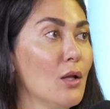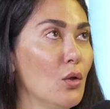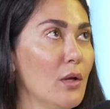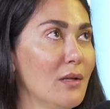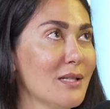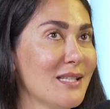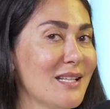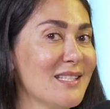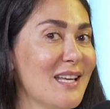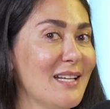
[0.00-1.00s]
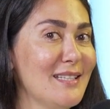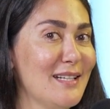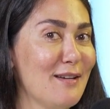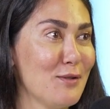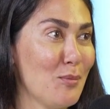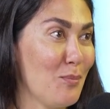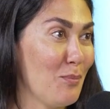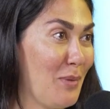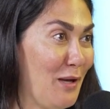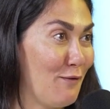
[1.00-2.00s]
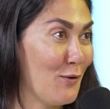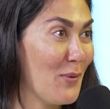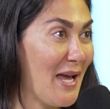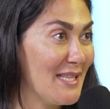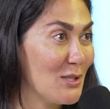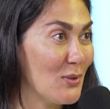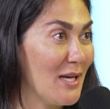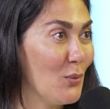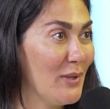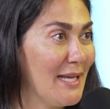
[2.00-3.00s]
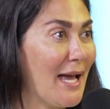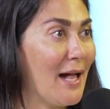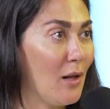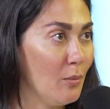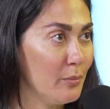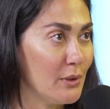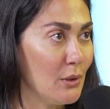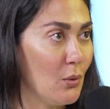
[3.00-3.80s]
in the sense that I didn't have to pay for rent, so that really helped.